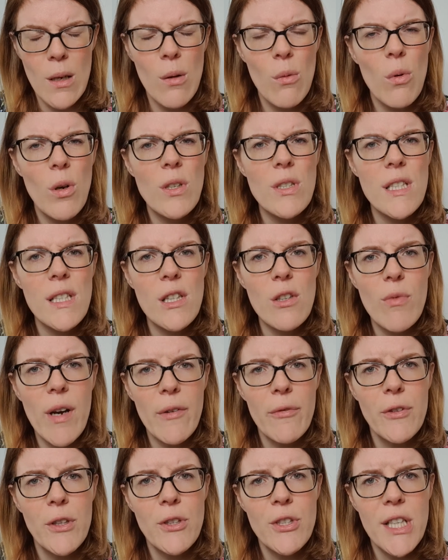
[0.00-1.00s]
What did the
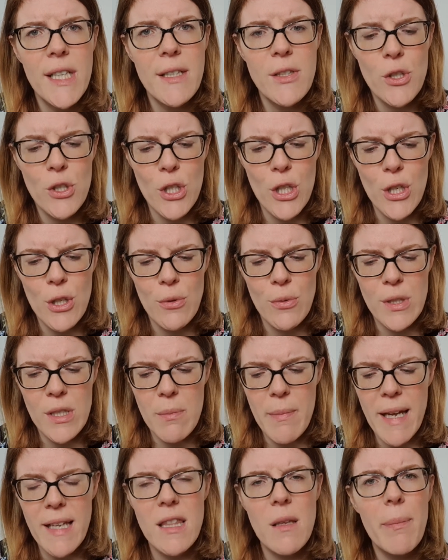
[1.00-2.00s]
refugees do to
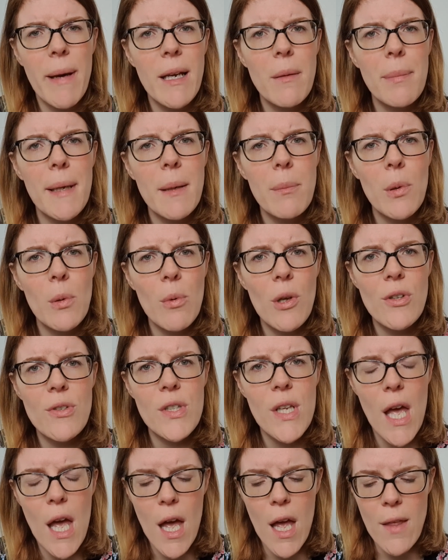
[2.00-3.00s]
make the bad people want
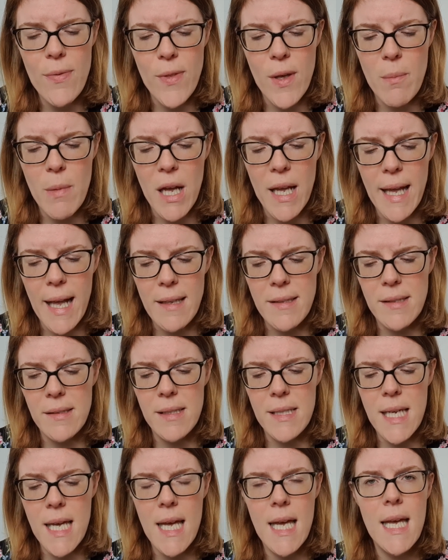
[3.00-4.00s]
to hurt them? I
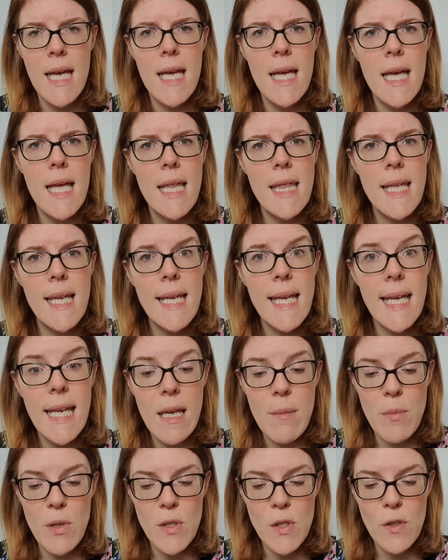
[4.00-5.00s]
asked, thinking
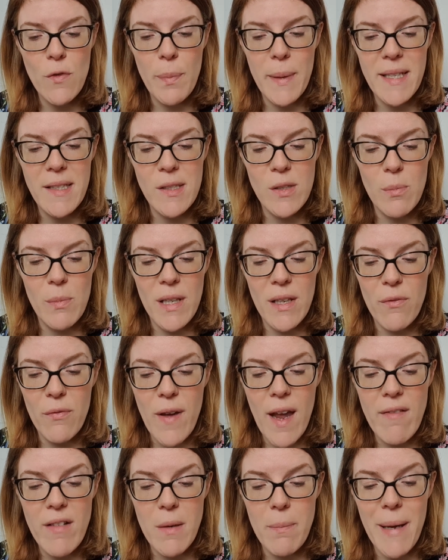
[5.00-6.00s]
it must have been something
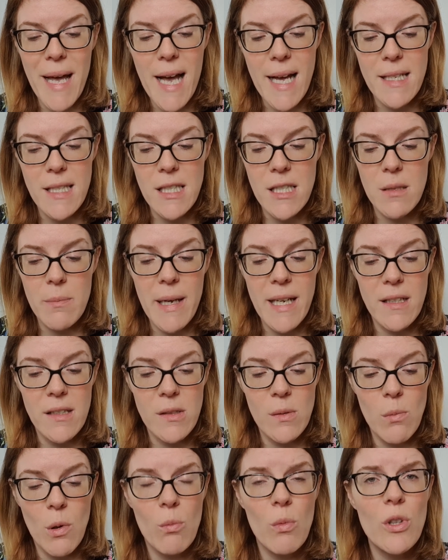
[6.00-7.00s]
very bad to make
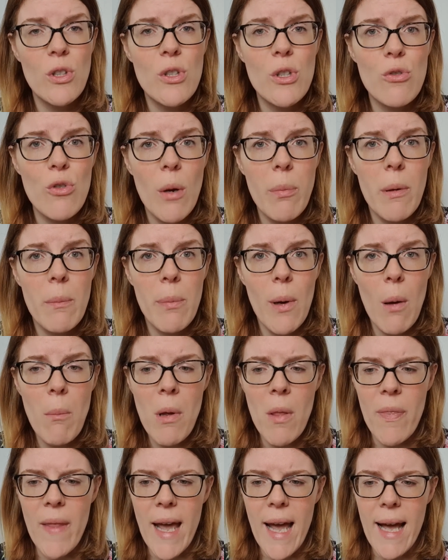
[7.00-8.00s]
someone want to drop a bomb
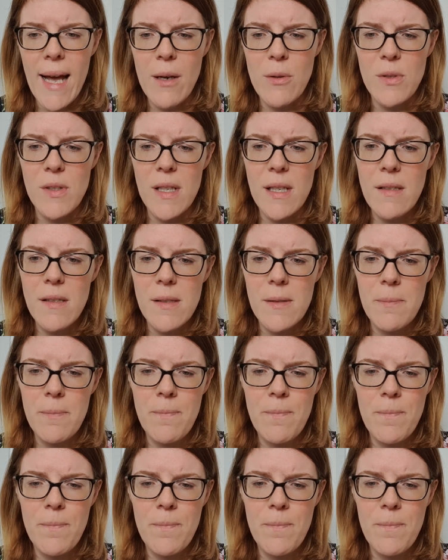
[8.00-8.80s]
on their houses.